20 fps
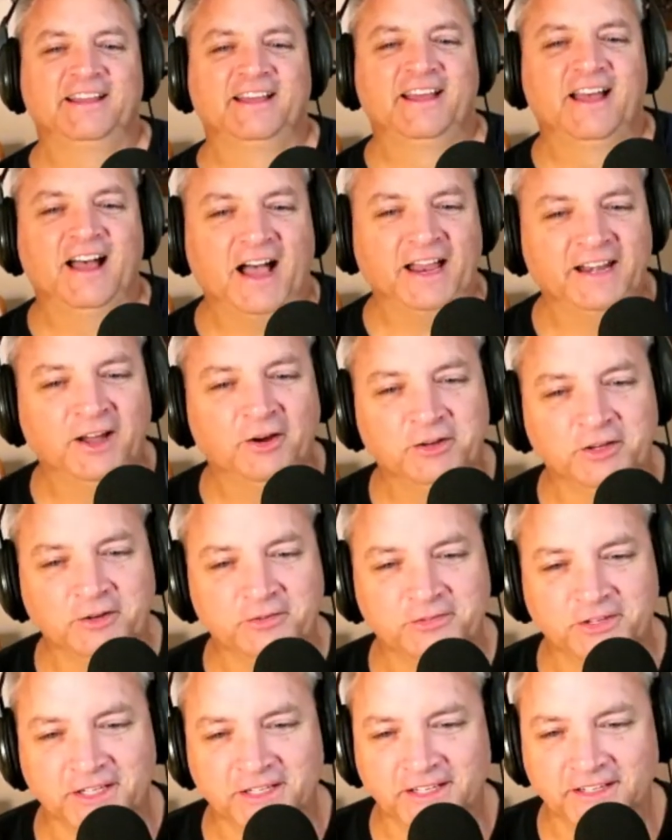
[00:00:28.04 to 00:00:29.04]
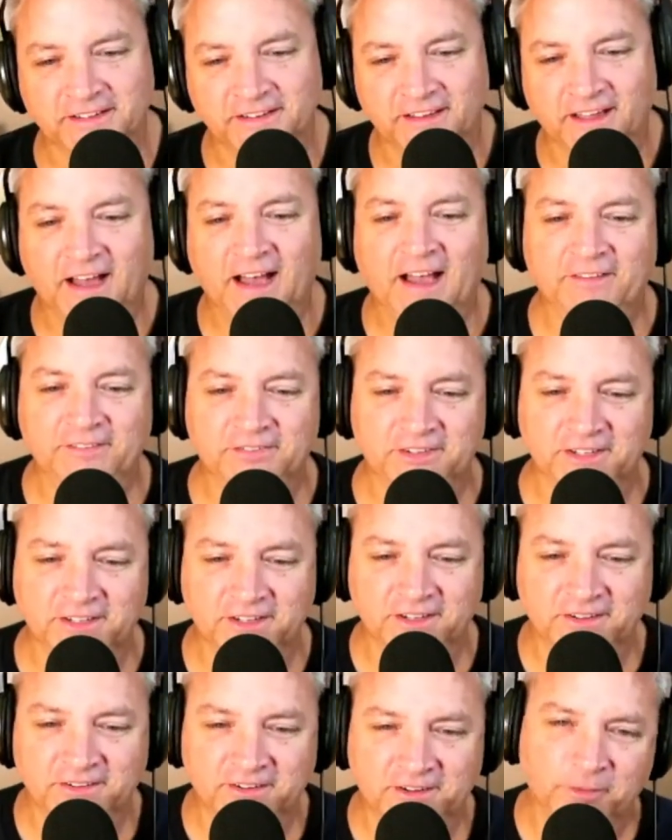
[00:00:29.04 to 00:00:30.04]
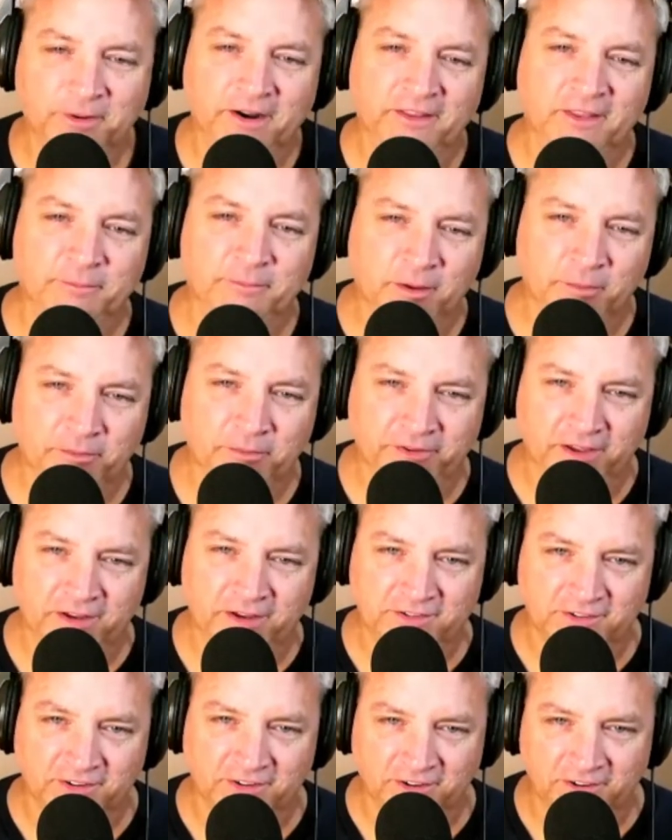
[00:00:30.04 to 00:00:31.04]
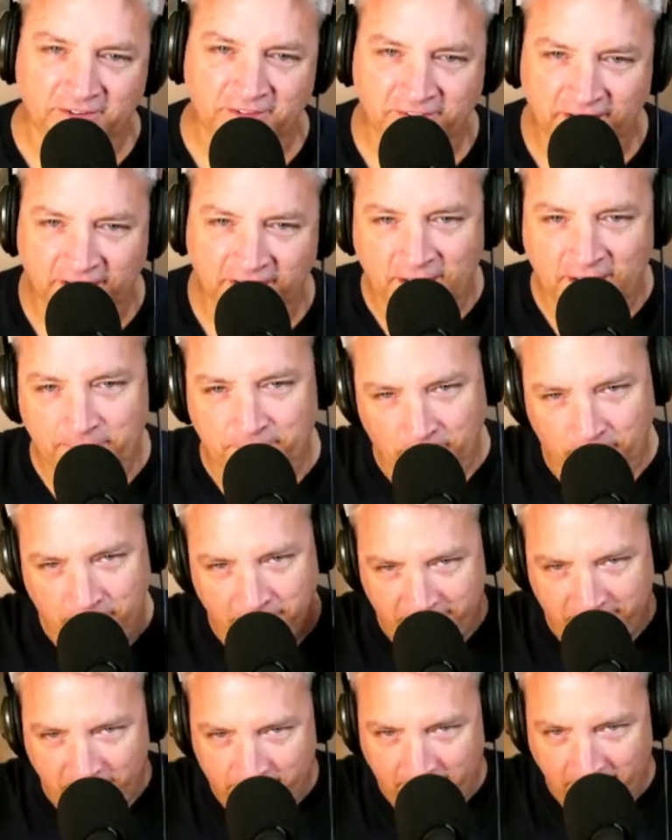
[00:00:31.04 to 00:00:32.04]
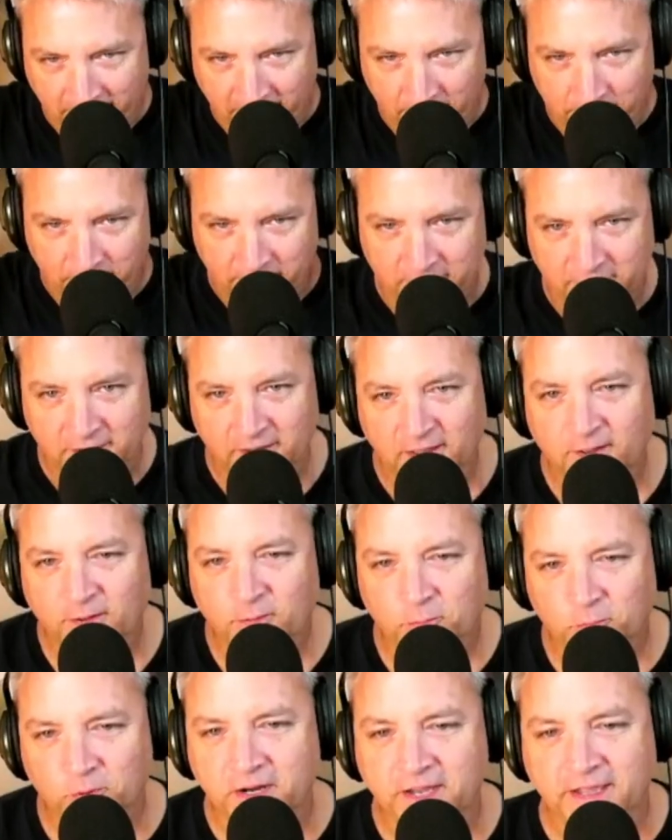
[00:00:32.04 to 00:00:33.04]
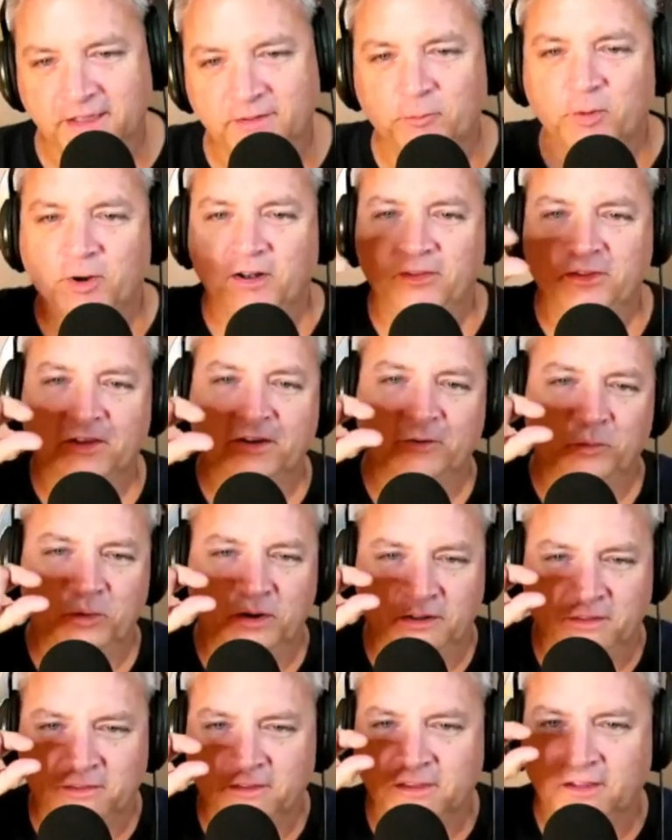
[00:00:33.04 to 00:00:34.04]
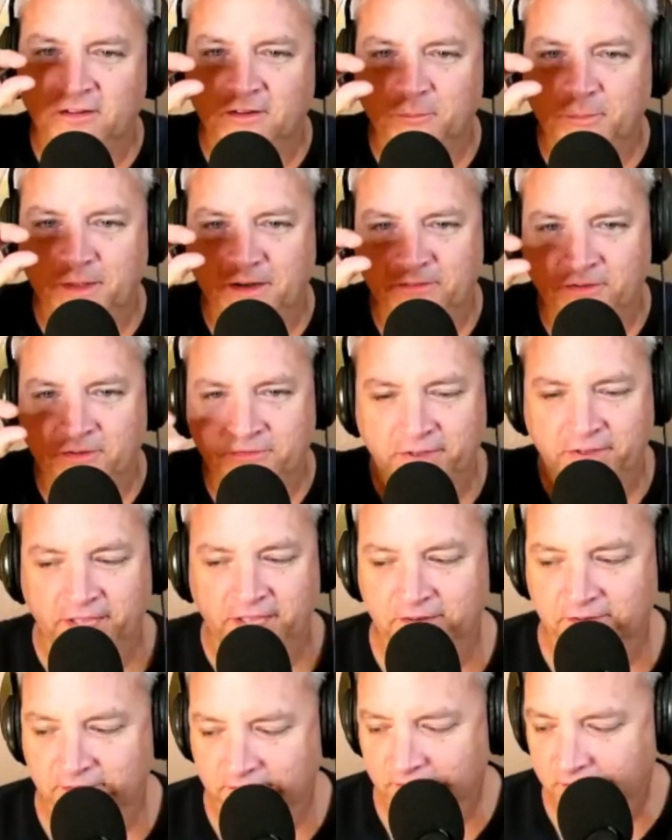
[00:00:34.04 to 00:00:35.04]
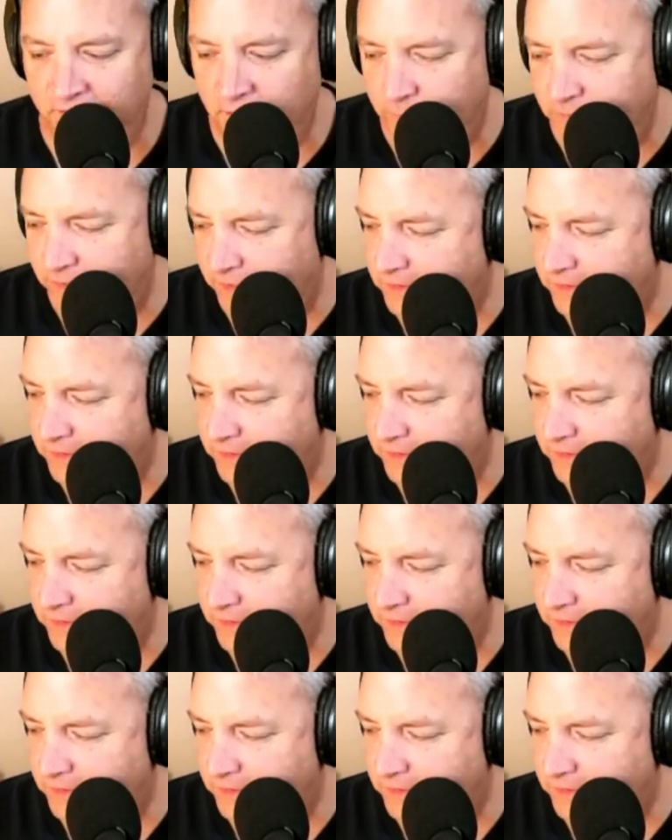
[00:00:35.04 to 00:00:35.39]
I know you've seen it. I've seen it. You're wearing the Boba Fett shirt. I got Boba Fett behind me. We're a little bit of a fan, a little bit.